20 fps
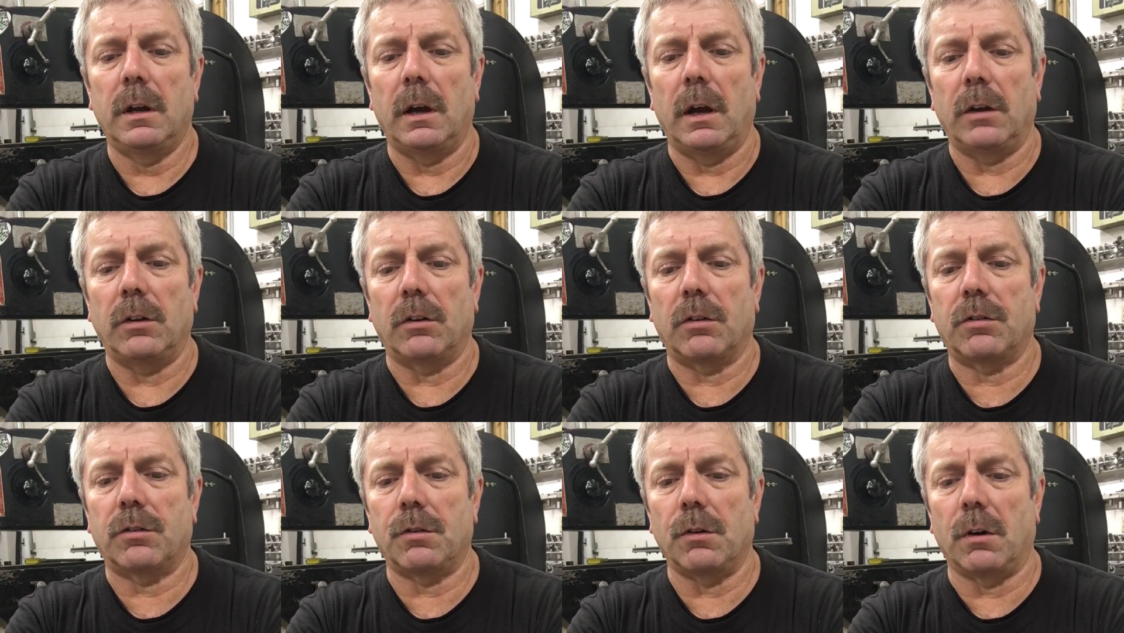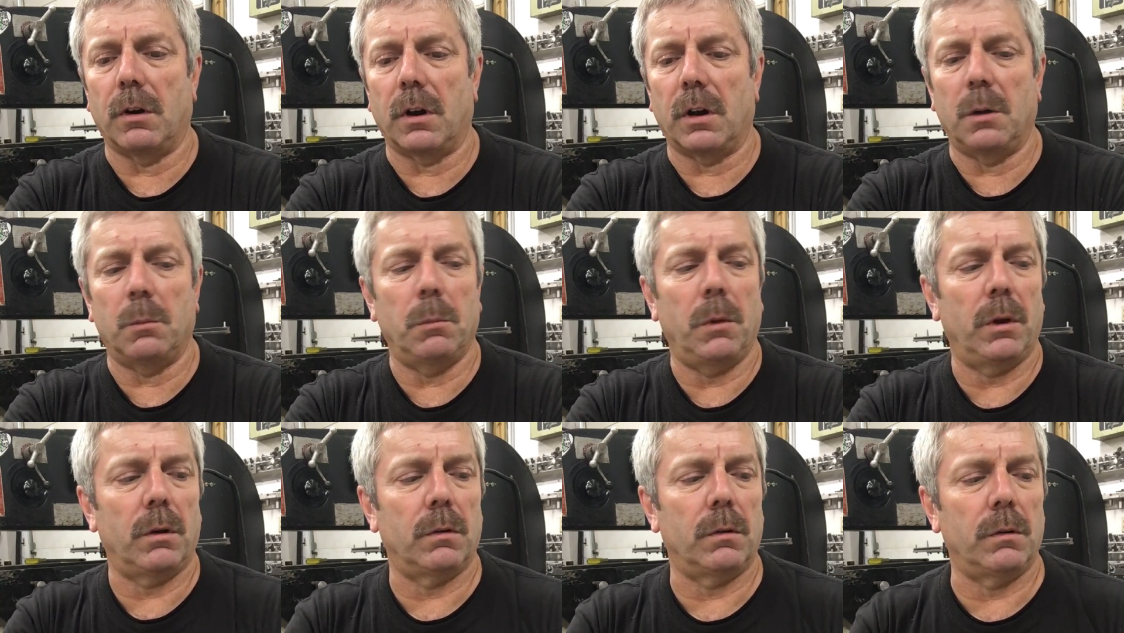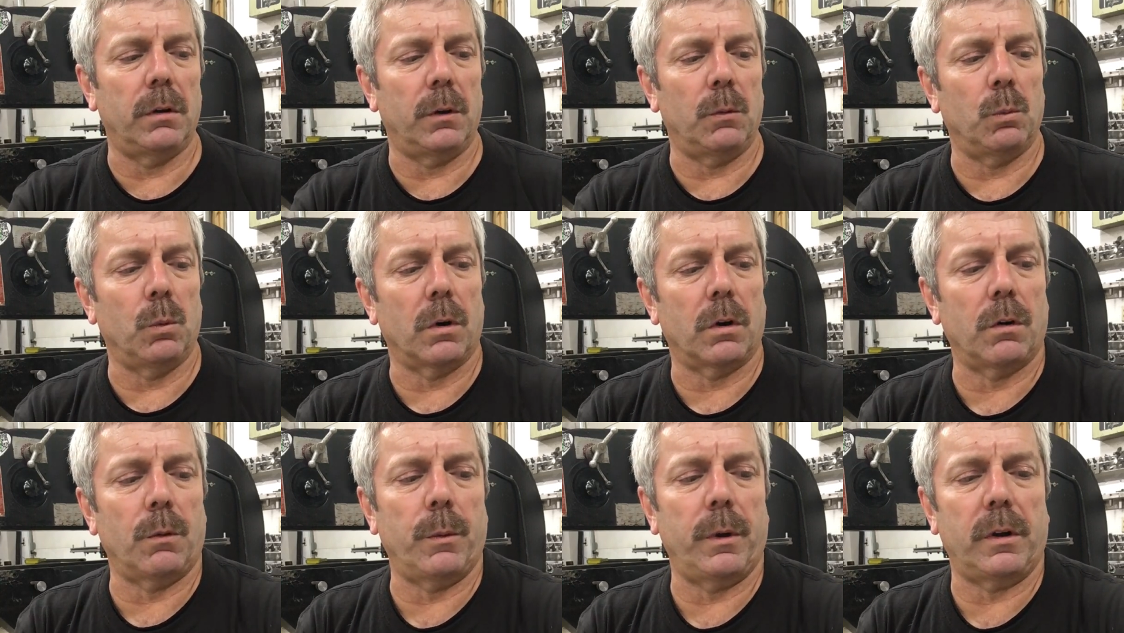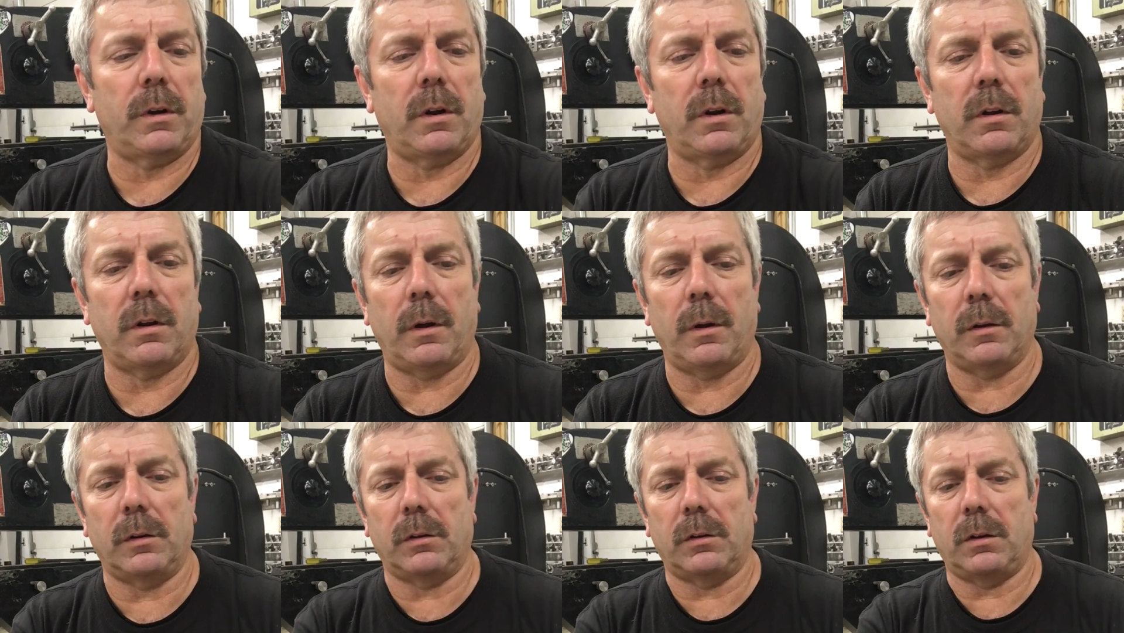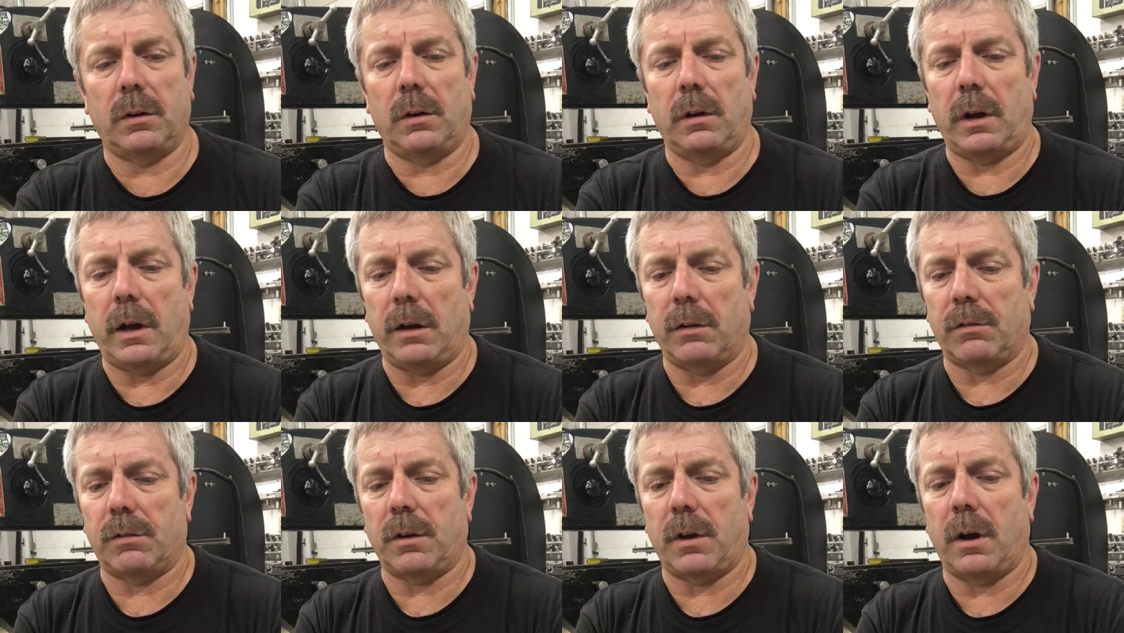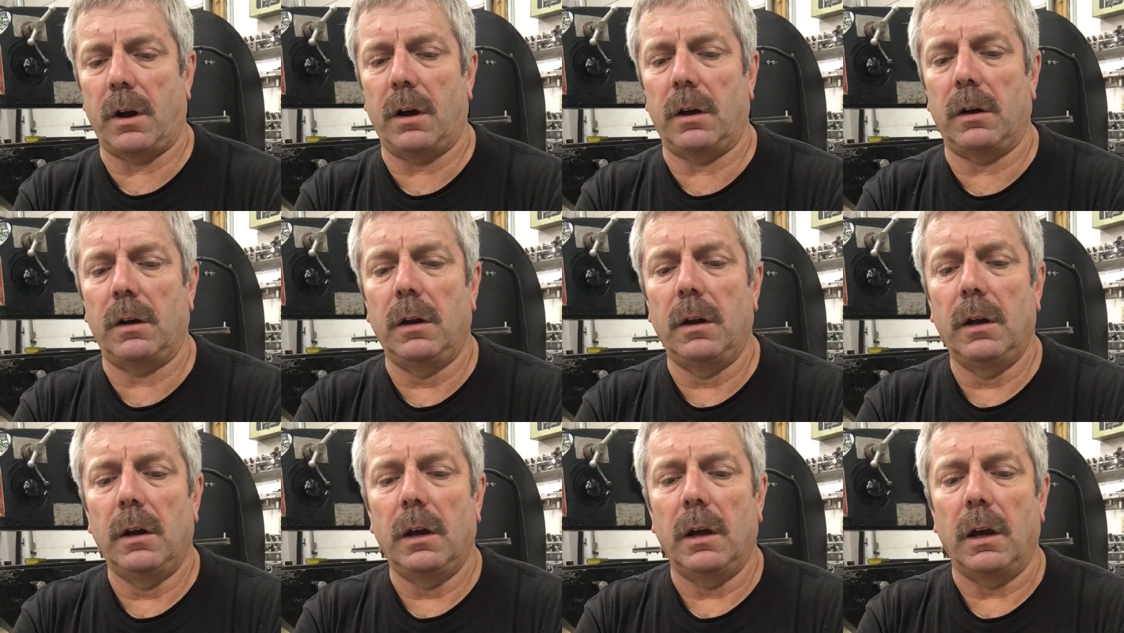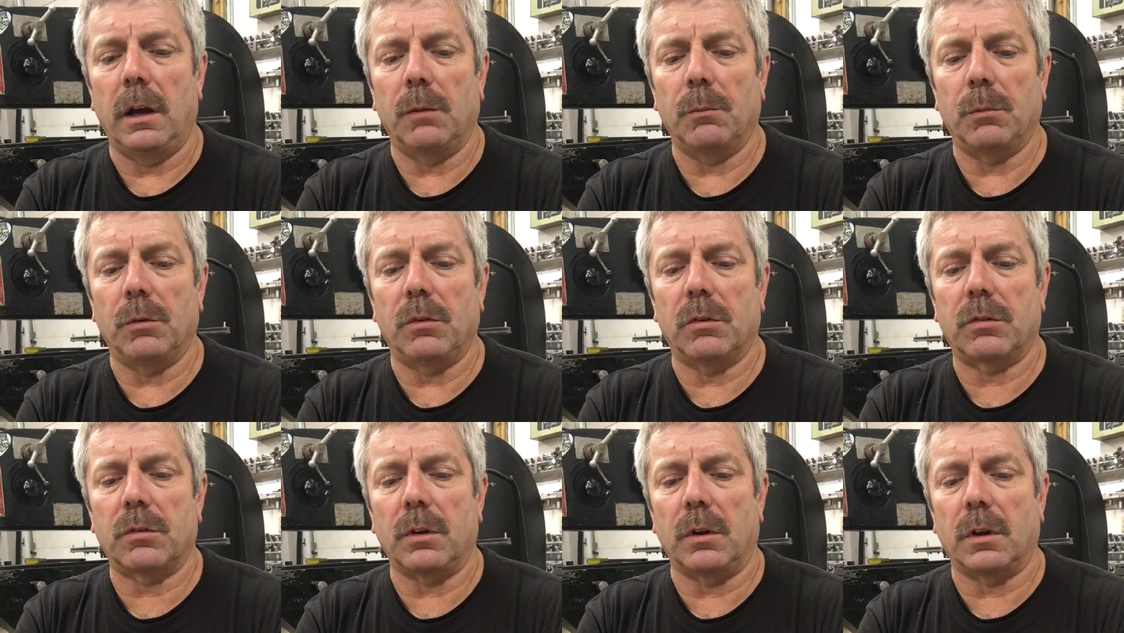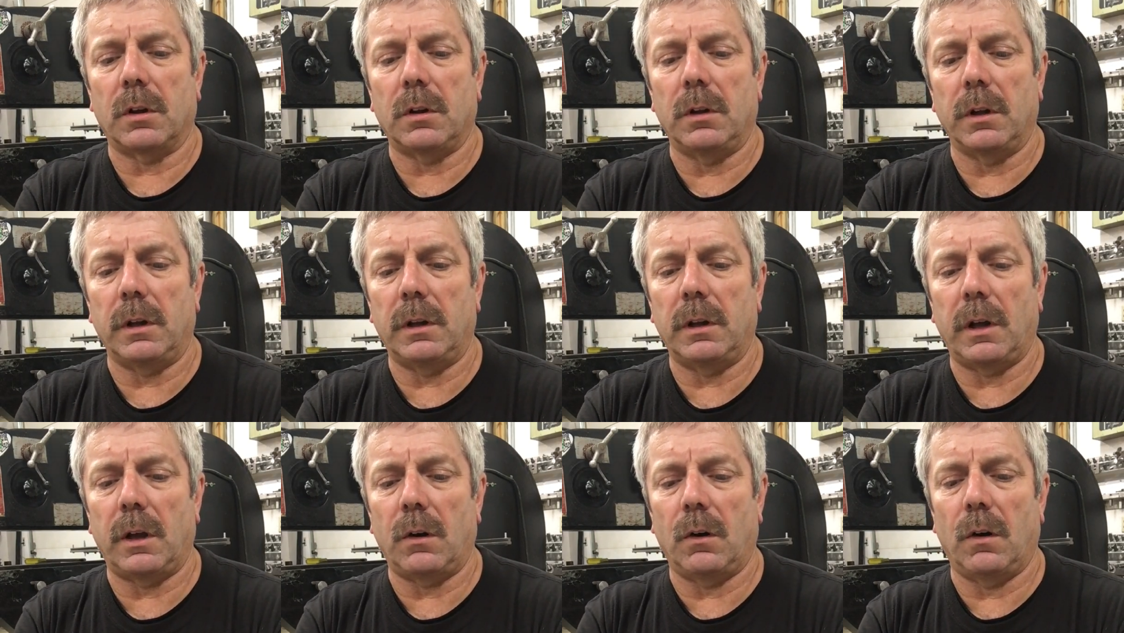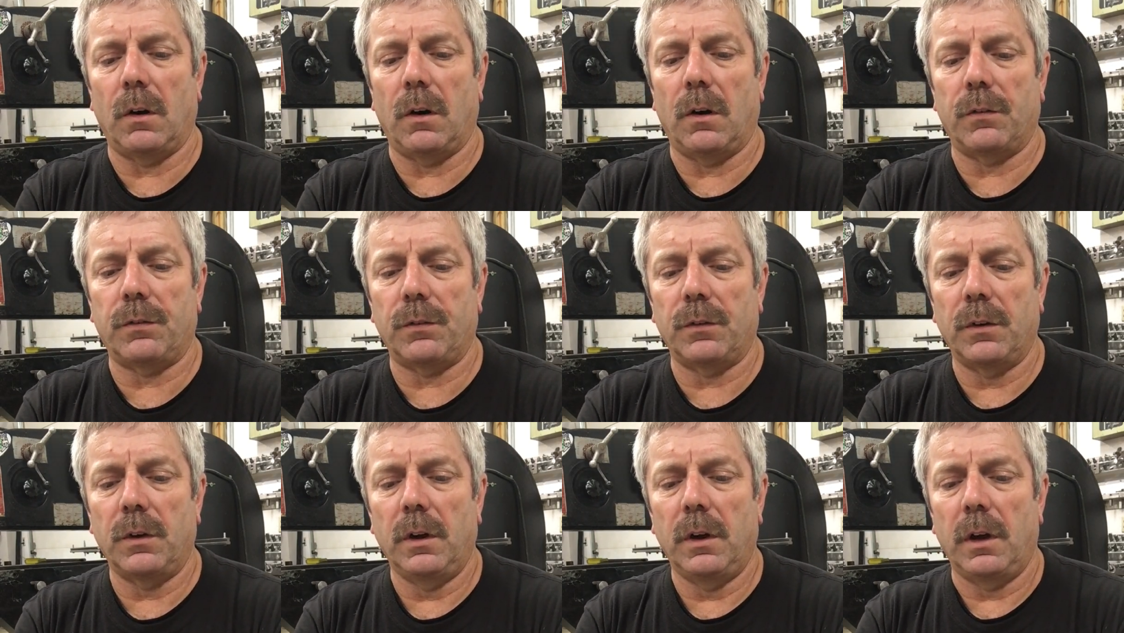and just start in the middle and work our way to the outside, and we're just going to clean that off.